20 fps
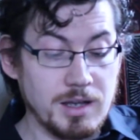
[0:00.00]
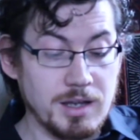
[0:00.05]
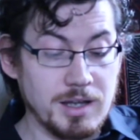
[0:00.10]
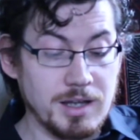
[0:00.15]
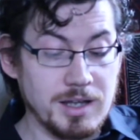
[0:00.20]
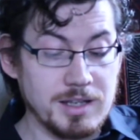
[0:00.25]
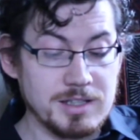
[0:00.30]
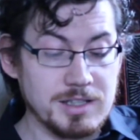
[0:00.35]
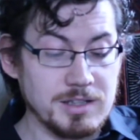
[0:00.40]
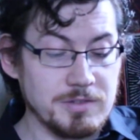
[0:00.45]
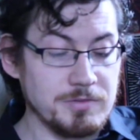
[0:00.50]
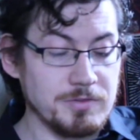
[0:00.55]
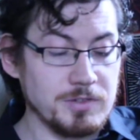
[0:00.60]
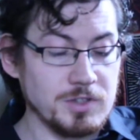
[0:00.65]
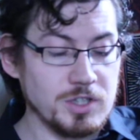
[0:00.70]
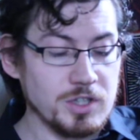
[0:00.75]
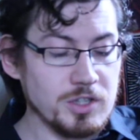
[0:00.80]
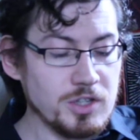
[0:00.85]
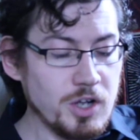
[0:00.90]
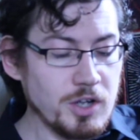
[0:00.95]
and if
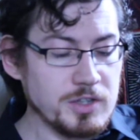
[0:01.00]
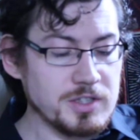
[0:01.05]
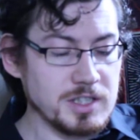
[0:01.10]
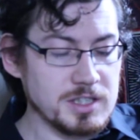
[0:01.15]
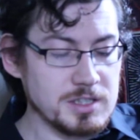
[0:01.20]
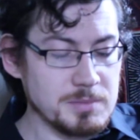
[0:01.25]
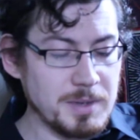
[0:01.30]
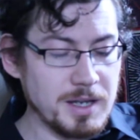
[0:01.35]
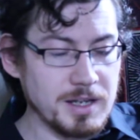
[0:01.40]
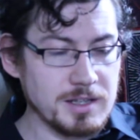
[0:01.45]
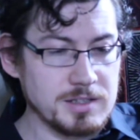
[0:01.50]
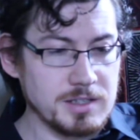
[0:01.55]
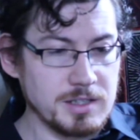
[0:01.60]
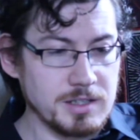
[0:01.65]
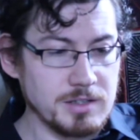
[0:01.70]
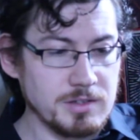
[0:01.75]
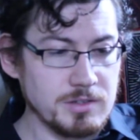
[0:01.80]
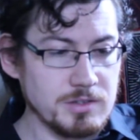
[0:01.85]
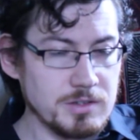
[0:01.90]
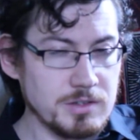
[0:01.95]
you're not
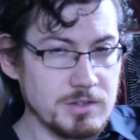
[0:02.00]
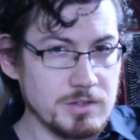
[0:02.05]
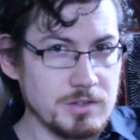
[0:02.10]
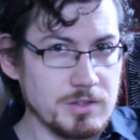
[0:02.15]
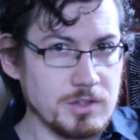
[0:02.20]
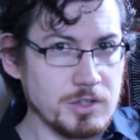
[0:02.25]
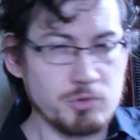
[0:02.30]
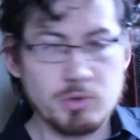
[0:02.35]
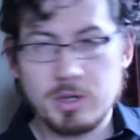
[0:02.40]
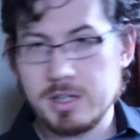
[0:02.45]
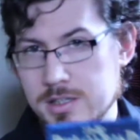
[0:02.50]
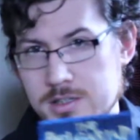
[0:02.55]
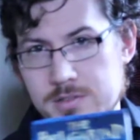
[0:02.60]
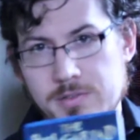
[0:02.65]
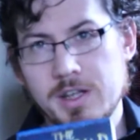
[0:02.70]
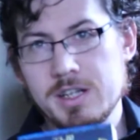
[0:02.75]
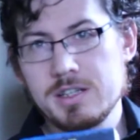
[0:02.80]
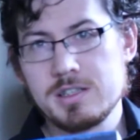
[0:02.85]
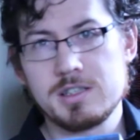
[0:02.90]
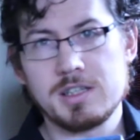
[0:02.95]
expecting the greatest
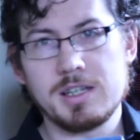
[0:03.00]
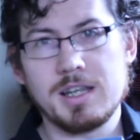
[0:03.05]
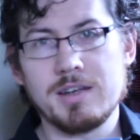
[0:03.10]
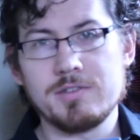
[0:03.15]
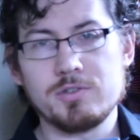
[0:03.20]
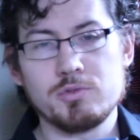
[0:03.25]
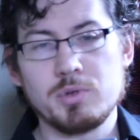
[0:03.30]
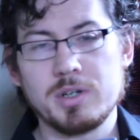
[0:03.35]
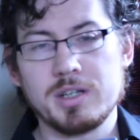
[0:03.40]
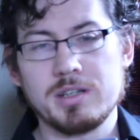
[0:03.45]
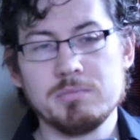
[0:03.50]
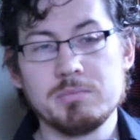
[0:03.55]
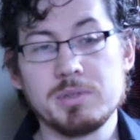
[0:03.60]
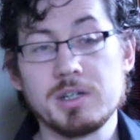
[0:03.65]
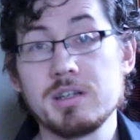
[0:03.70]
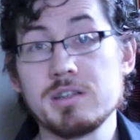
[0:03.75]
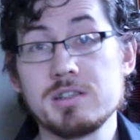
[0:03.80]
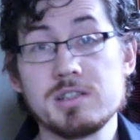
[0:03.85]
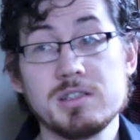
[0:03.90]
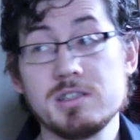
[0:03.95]
fantasy ever written,
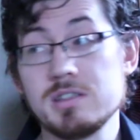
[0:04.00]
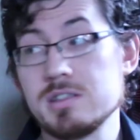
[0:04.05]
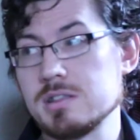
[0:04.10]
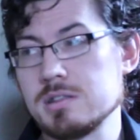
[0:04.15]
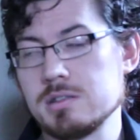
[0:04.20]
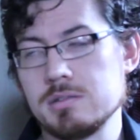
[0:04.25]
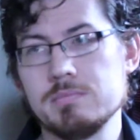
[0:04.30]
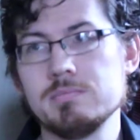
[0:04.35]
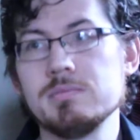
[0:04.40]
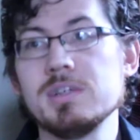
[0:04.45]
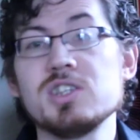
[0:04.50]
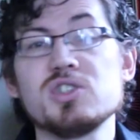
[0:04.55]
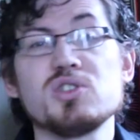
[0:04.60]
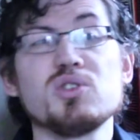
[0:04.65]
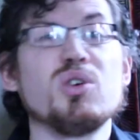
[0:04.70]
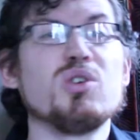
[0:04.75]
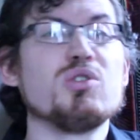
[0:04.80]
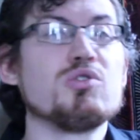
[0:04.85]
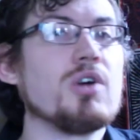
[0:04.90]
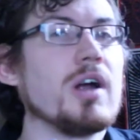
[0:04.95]
because it's
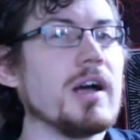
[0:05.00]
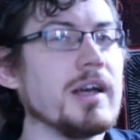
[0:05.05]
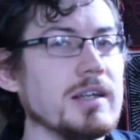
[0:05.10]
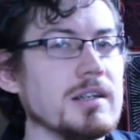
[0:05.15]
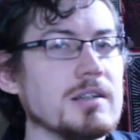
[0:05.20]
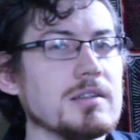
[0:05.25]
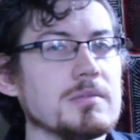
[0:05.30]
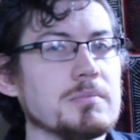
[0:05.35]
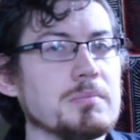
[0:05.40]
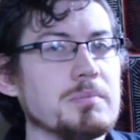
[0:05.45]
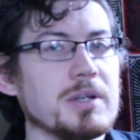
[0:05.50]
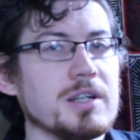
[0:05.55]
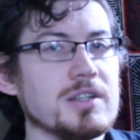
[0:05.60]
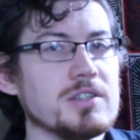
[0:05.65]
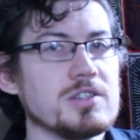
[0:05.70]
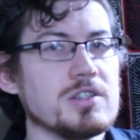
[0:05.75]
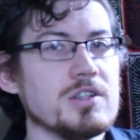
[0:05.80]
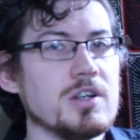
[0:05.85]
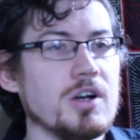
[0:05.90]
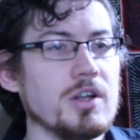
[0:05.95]
alright, but
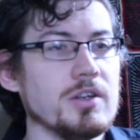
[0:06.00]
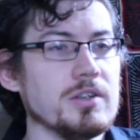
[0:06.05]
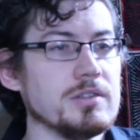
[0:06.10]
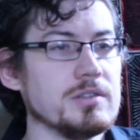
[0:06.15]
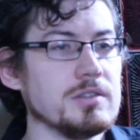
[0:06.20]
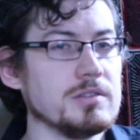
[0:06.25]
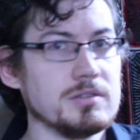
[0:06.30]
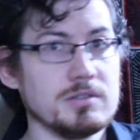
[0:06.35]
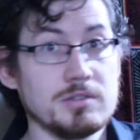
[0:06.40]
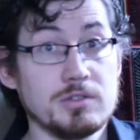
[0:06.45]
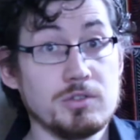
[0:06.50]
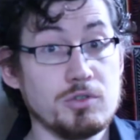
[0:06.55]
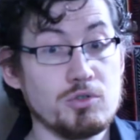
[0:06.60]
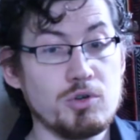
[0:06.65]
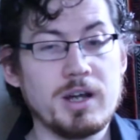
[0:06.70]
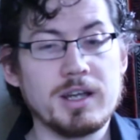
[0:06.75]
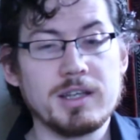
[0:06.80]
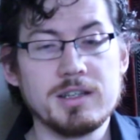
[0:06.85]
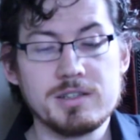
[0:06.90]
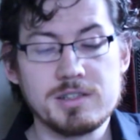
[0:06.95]
it's not
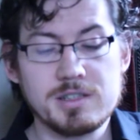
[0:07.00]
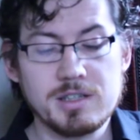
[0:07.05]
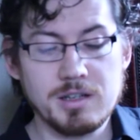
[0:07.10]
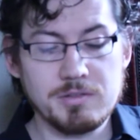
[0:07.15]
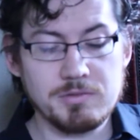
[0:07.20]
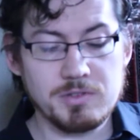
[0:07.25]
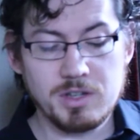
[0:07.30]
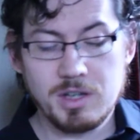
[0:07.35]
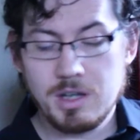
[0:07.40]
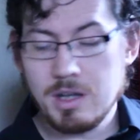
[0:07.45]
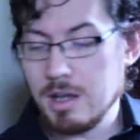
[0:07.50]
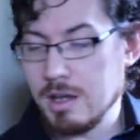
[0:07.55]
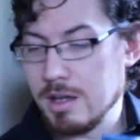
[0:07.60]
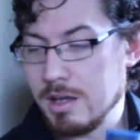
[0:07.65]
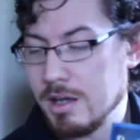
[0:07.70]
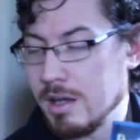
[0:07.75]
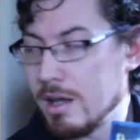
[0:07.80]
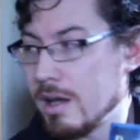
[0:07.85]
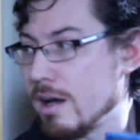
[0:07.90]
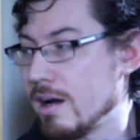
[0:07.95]
cracking stuff.
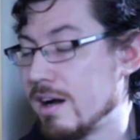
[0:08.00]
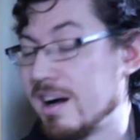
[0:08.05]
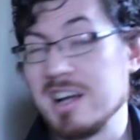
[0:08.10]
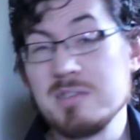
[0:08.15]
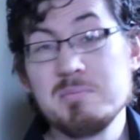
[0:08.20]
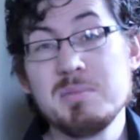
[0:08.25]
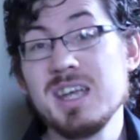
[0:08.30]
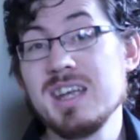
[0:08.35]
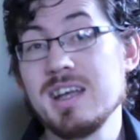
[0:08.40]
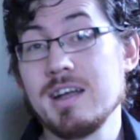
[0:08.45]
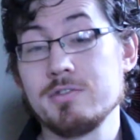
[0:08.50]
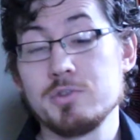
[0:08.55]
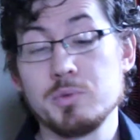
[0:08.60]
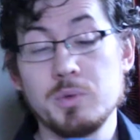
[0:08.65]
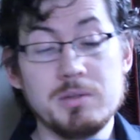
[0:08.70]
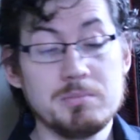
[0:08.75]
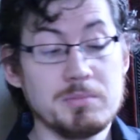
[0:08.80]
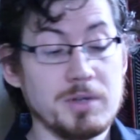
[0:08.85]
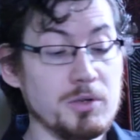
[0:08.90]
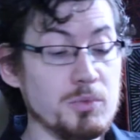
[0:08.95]
I may have to
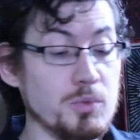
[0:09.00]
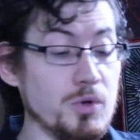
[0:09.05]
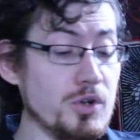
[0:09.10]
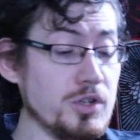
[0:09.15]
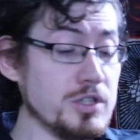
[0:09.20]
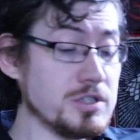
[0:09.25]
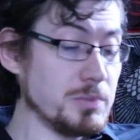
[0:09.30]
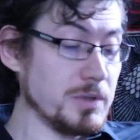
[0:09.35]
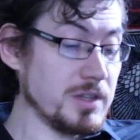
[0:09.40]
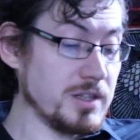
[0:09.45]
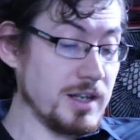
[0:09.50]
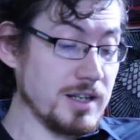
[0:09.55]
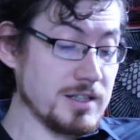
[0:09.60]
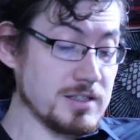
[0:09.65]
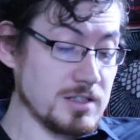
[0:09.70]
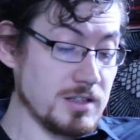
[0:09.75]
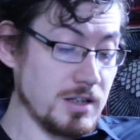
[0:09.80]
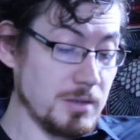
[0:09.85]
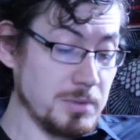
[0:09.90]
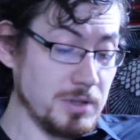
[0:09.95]
eat my words with the next
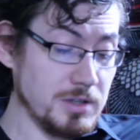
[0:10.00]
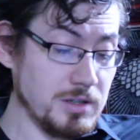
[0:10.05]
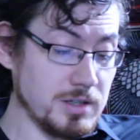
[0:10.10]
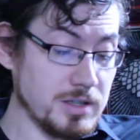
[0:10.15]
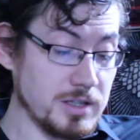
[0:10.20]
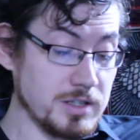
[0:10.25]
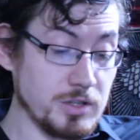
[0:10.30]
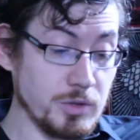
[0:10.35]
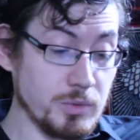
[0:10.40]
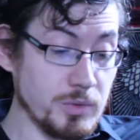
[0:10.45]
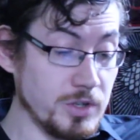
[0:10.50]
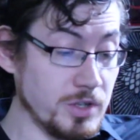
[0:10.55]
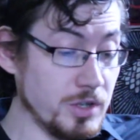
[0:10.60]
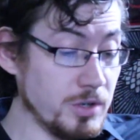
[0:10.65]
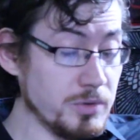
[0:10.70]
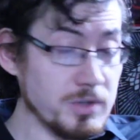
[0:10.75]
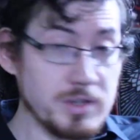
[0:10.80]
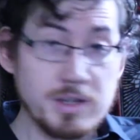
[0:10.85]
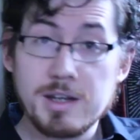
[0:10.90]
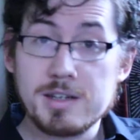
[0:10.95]
couple, I don't know.
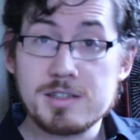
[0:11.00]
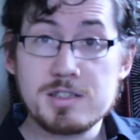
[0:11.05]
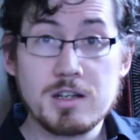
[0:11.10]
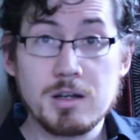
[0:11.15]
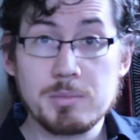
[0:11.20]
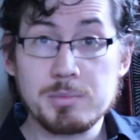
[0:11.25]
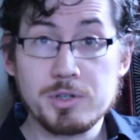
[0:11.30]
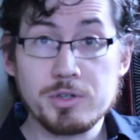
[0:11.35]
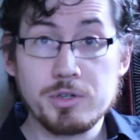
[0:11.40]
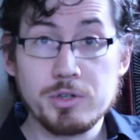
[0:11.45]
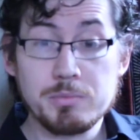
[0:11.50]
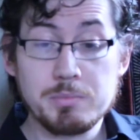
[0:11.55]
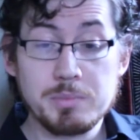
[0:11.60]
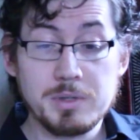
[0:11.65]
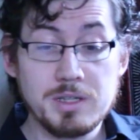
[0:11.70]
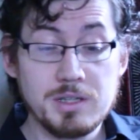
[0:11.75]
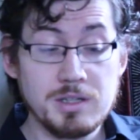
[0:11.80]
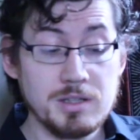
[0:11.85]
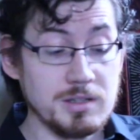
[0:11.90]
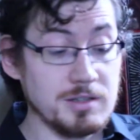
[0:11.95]
The next couple could
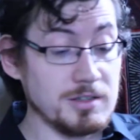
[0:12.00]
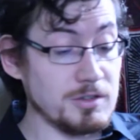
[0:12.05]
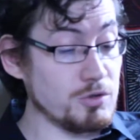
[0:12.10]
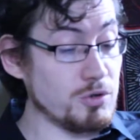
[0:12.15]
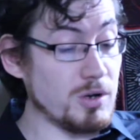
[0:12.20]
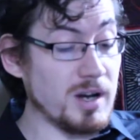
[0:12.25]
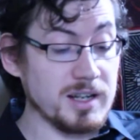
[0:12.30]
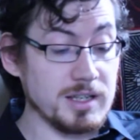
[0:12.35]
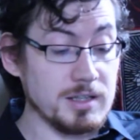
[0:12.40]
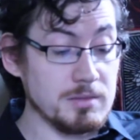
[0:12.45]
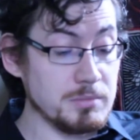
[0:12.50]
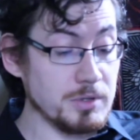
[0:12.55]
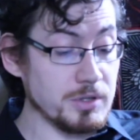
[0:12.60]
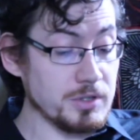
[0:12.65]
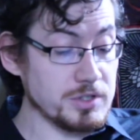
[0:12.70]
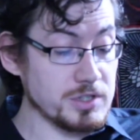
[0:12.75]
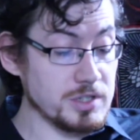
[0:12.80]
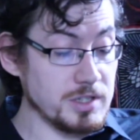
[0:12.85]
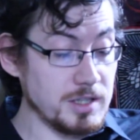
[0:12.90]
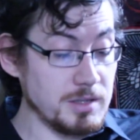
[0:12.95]
be cracking
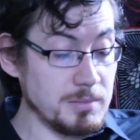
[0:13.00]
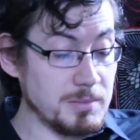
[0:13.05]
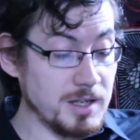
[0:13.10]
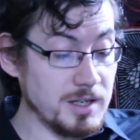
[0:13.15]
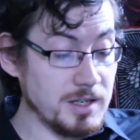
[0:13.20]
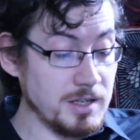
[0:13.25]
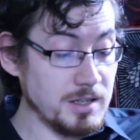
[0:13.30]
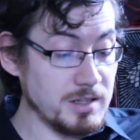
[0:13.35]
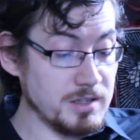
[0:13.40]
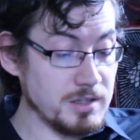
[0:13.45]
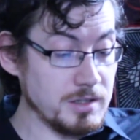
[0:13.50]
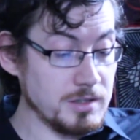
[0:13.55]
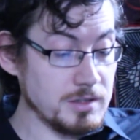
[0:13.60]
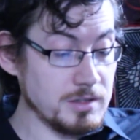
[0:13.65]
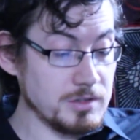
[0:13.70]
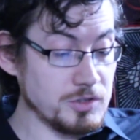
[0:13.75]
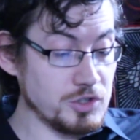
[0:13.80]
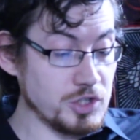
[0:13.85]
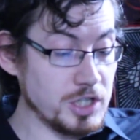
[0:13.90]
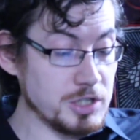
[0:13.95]
books and they may
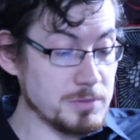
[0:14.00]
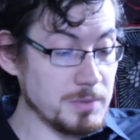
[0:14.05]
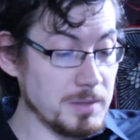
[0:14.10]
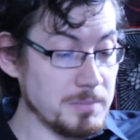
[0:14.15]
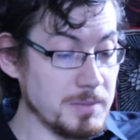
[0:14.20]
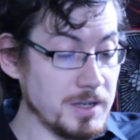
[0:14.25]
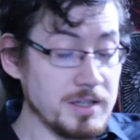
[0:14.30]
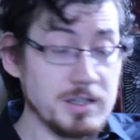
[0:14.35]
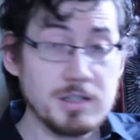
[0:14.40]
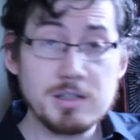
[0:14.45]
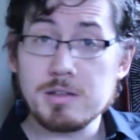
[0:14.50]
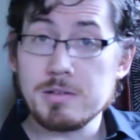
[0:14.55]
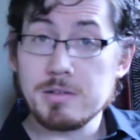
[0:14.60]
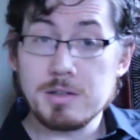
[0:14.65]
change my mind.